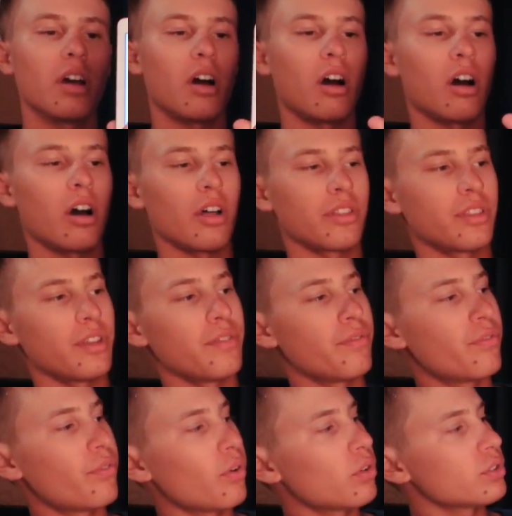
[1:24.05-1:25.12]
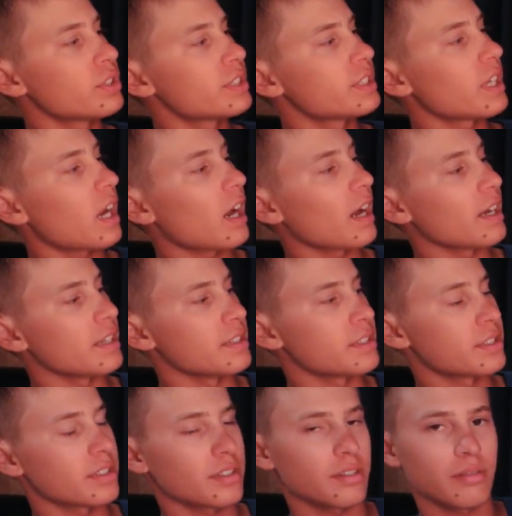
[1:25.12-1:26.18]
the
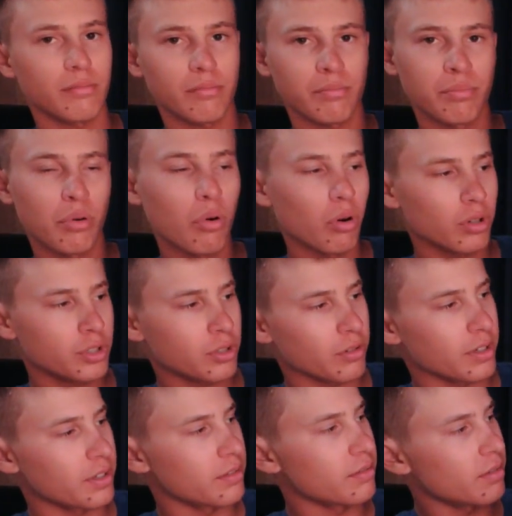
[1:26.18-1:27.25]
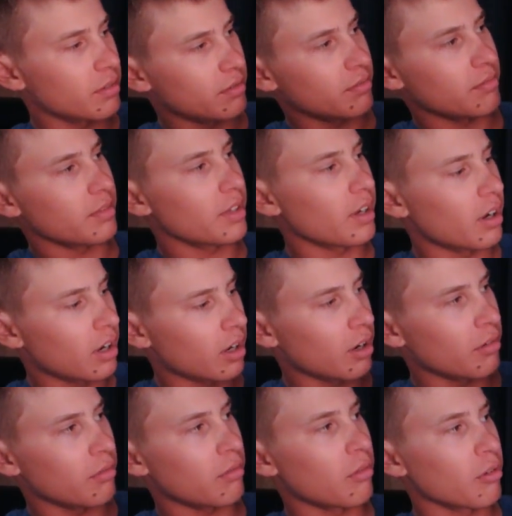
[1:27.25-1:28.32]
full-size portrait
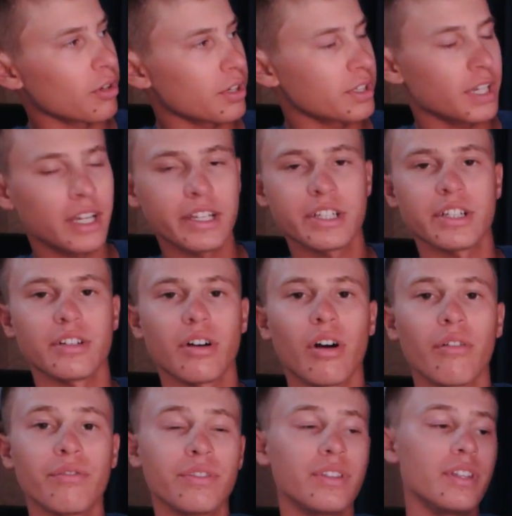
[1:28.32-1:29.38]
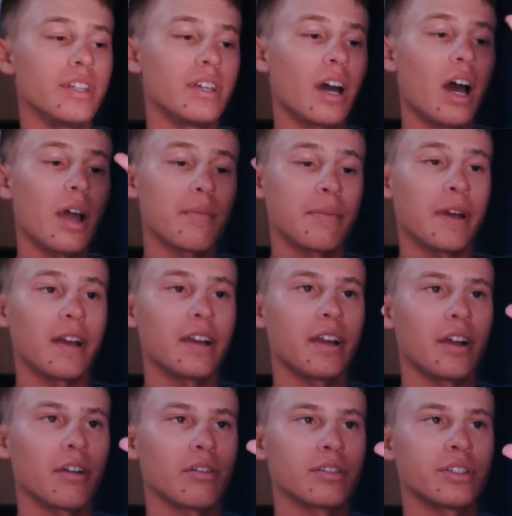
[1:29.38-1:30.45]
orientation of the iPad
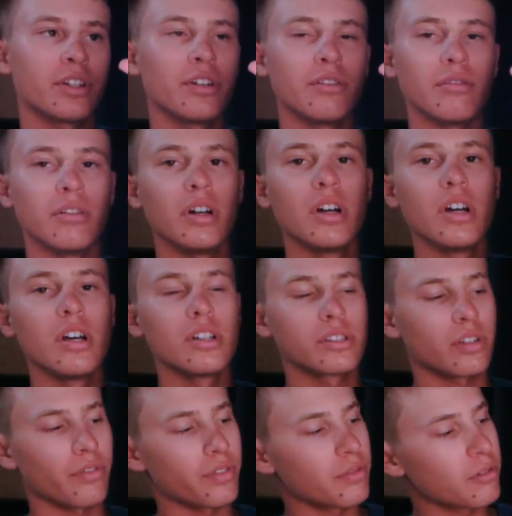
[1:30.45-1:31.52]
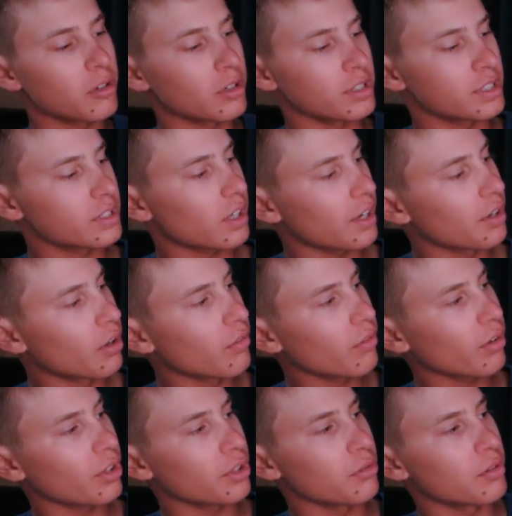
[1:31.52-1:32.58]
Air 2. So if you were to slide
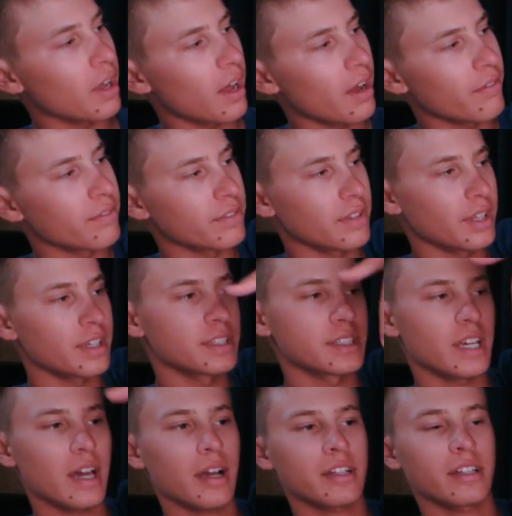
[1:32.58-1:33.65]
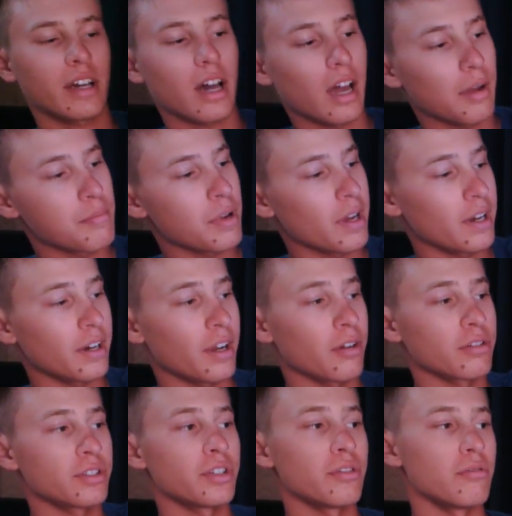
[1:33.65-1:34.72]
over, you would have the exact iPad
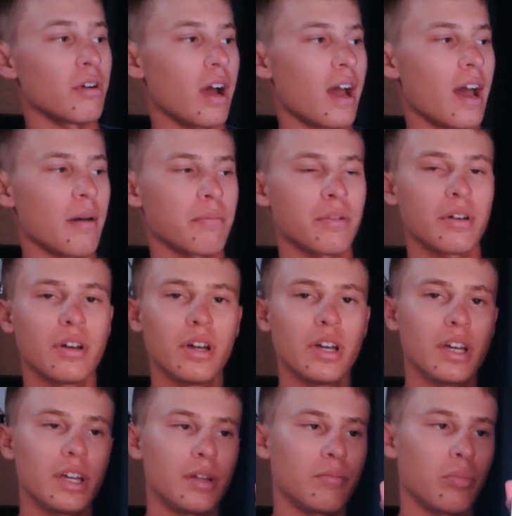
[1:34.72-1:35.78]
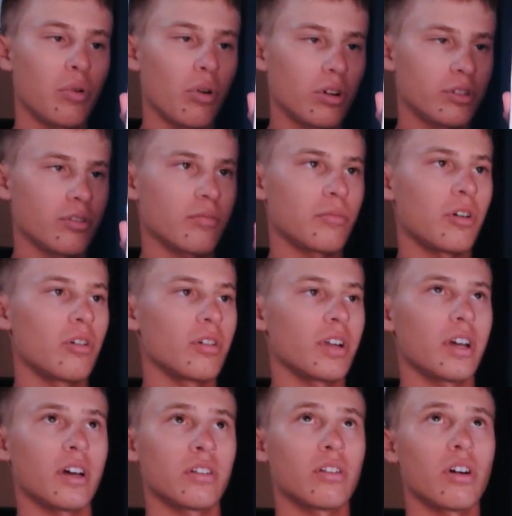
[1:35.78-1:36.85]
Air 2 app in portrait
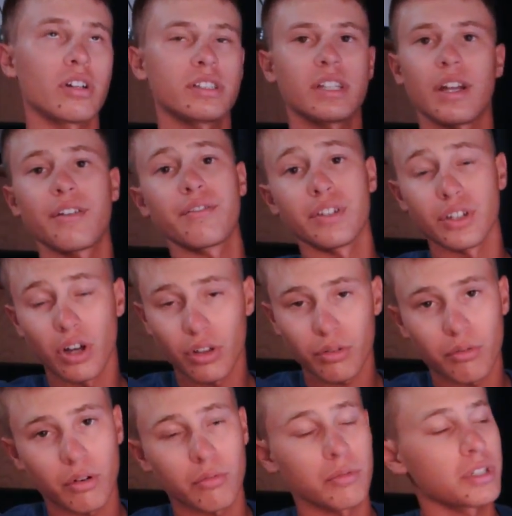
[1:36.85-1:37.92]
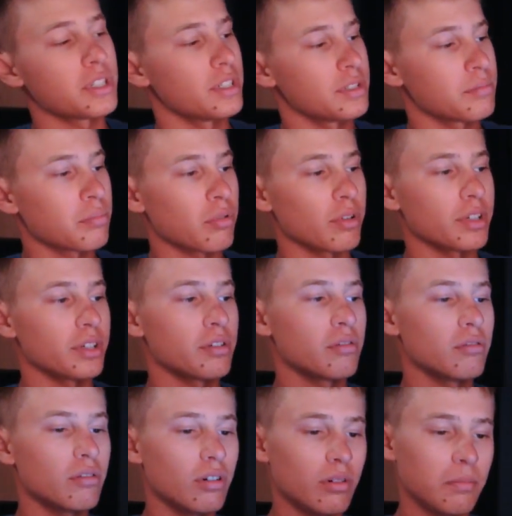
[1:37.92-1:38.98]
mode alongside of another one, which is pretty
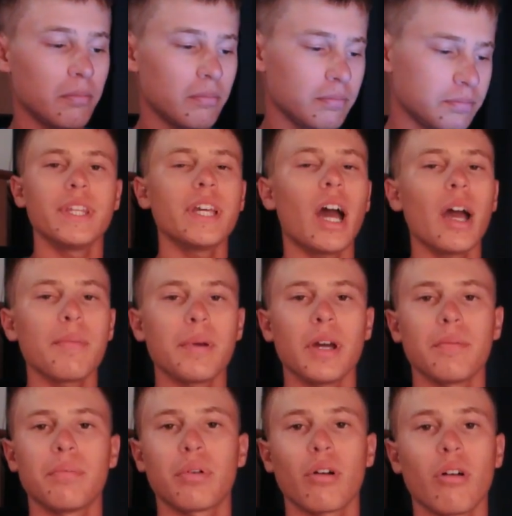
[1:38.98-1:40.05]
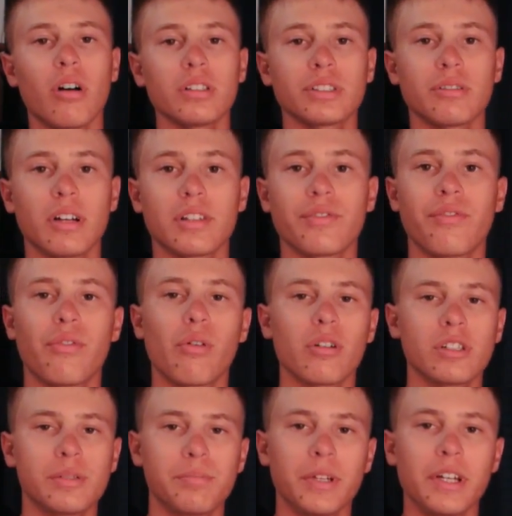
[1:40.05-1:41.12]
cool. The iPad Pro also has
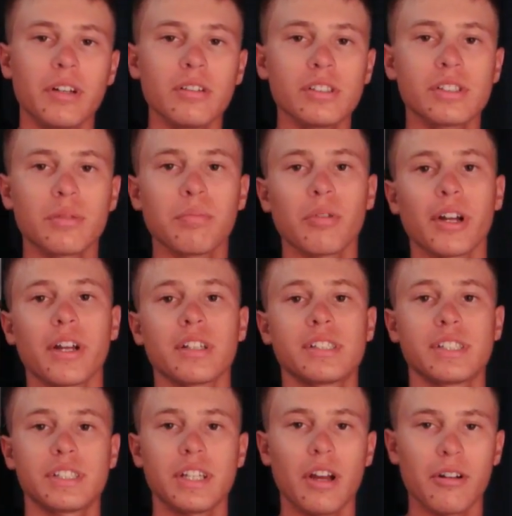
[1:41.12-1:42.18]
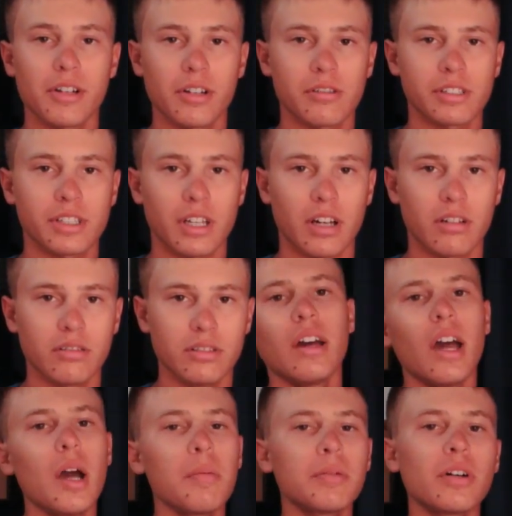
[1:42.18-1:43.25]
4 speakers to bring stereo sound.
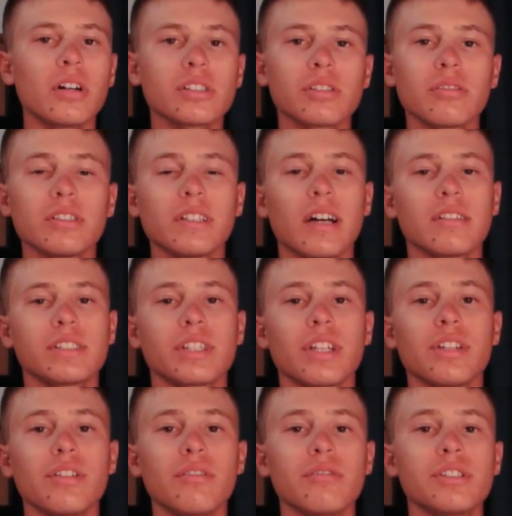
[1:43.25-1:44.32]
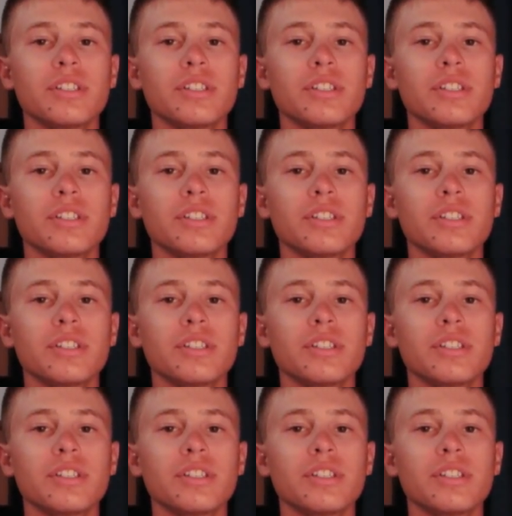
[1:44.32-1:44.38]
Apple also announced a new